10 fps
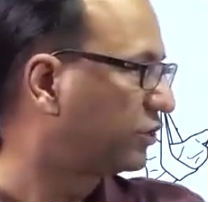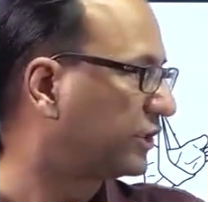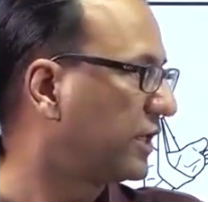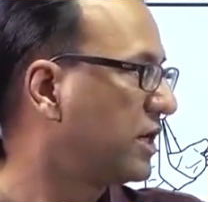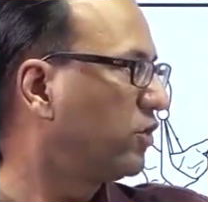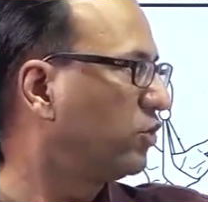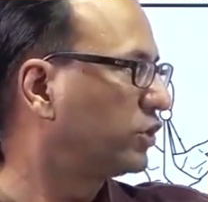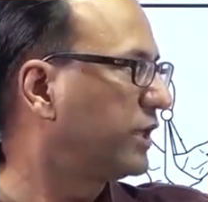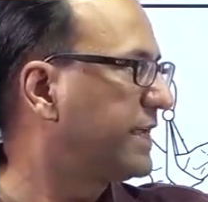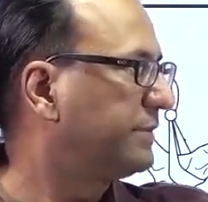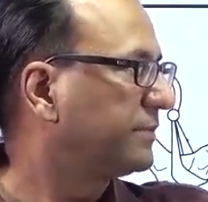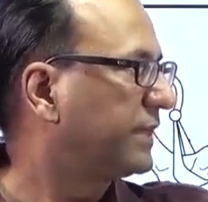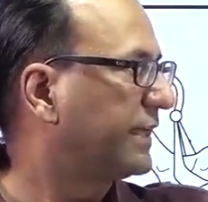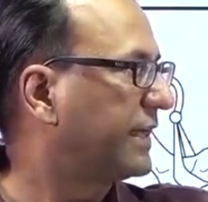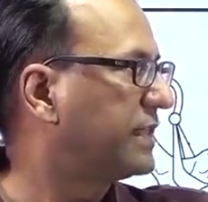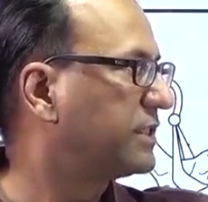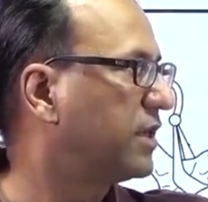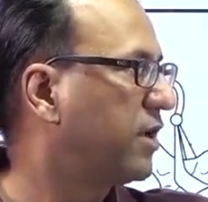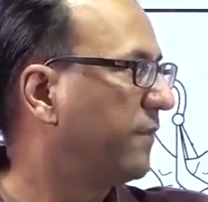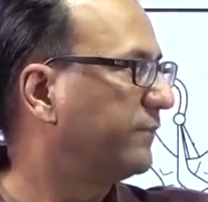suture. Usually it is
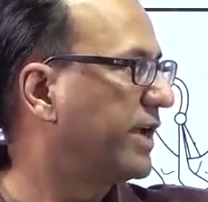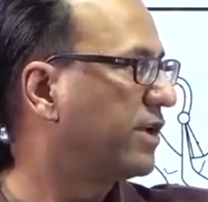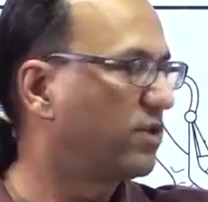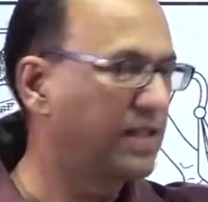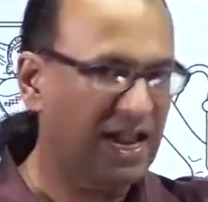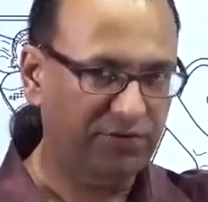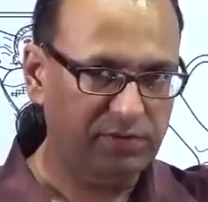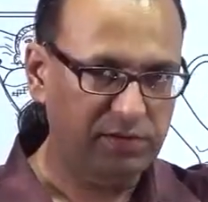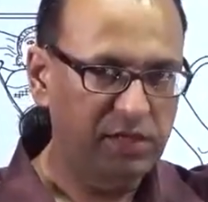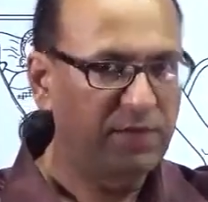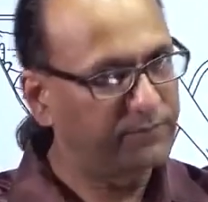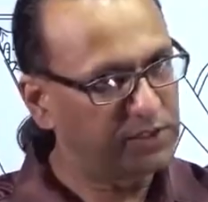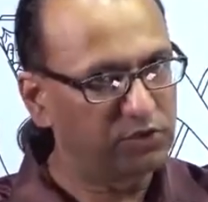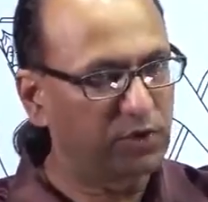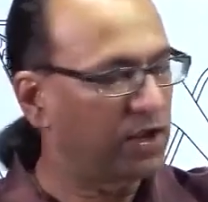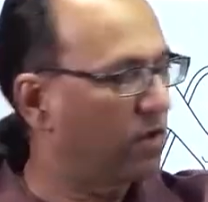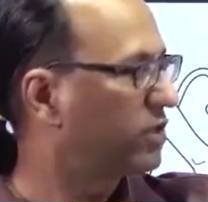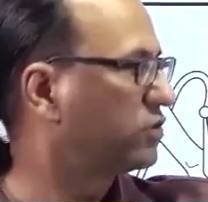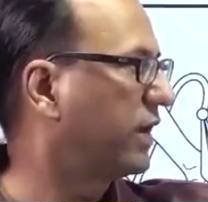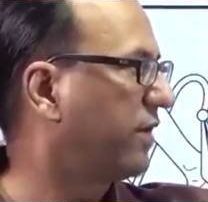mediolateral, but you can
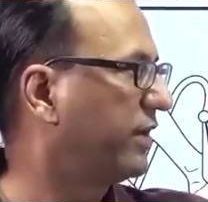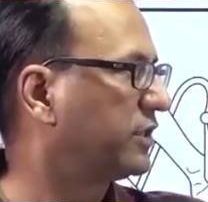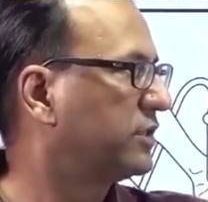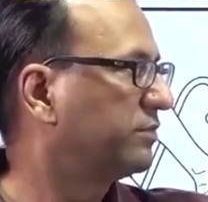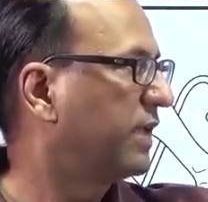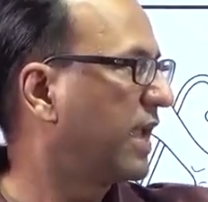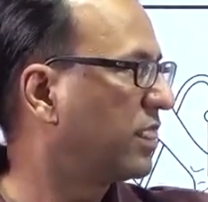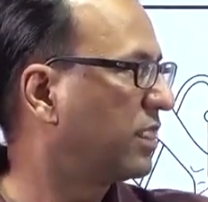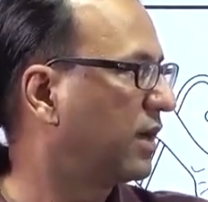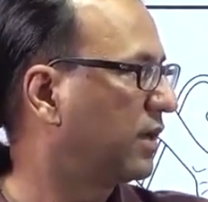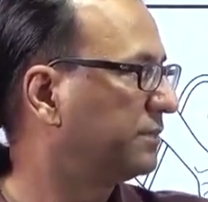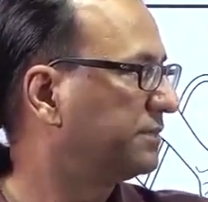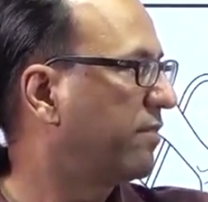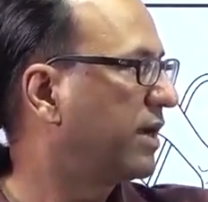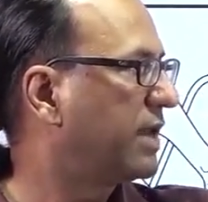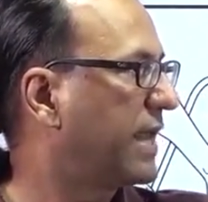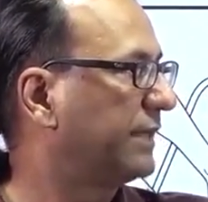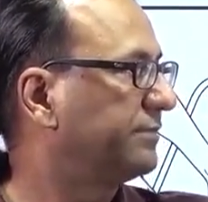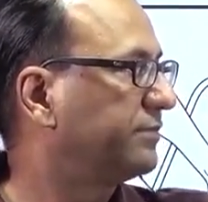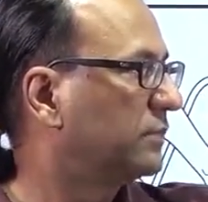also give it in the
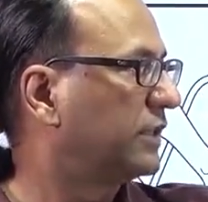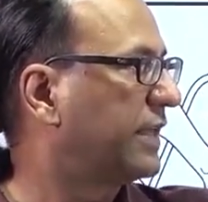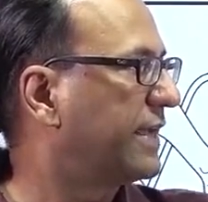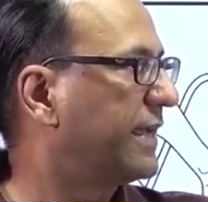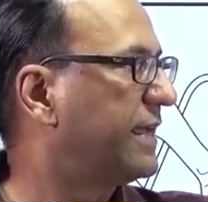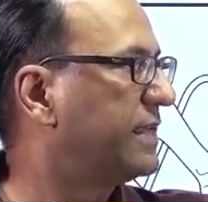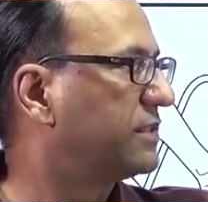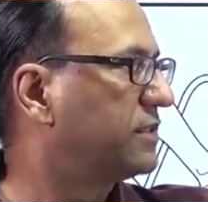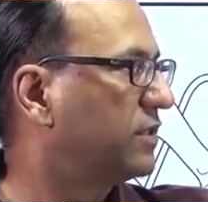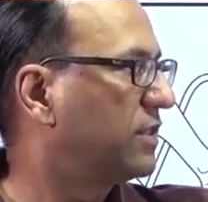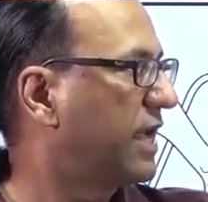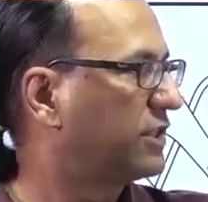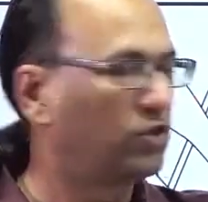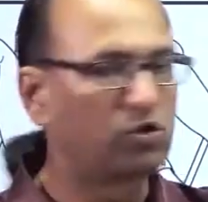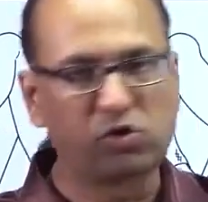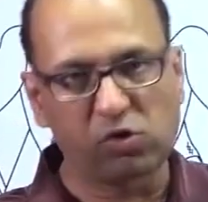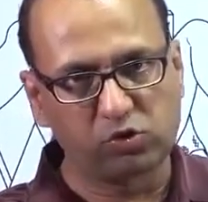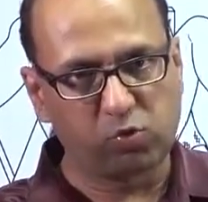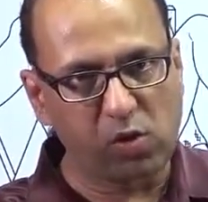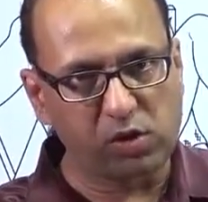midline. The thing is that you
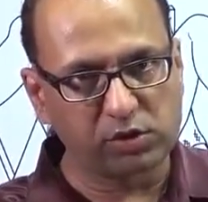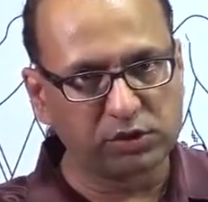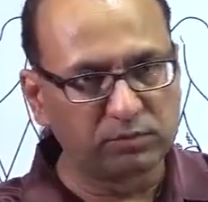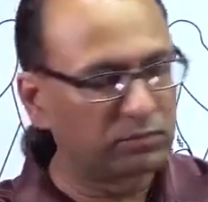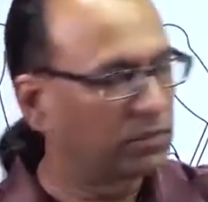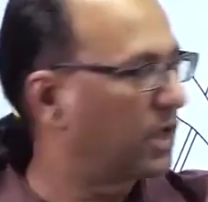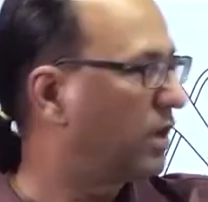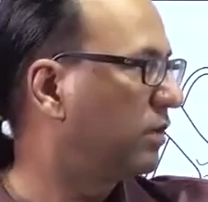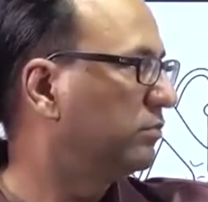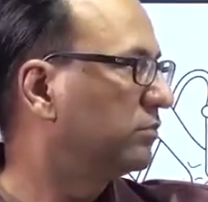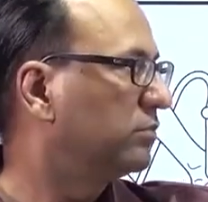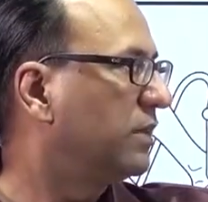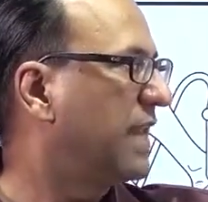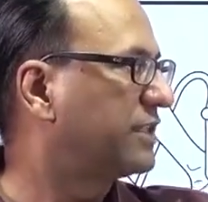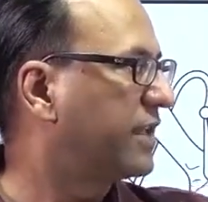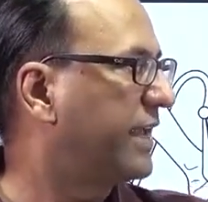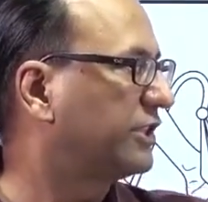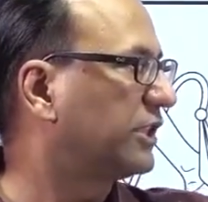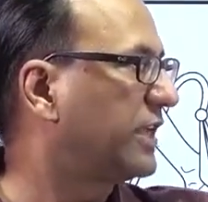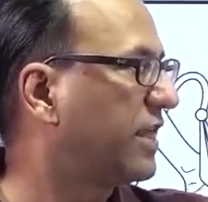don't want the
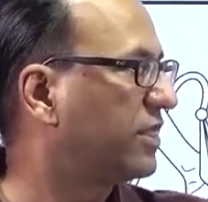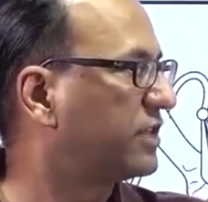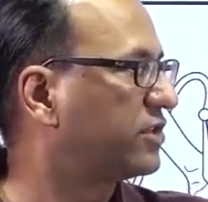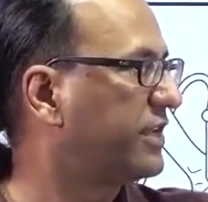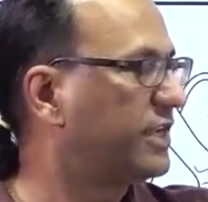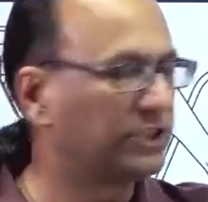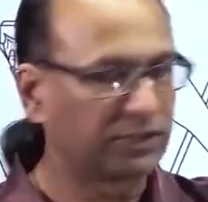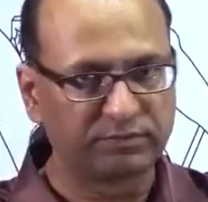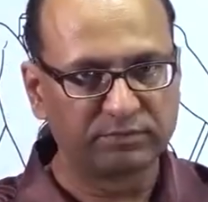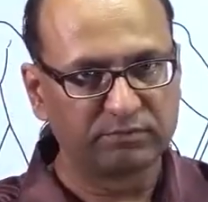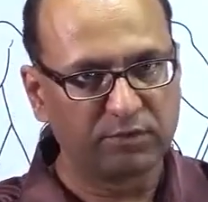laceration in this region,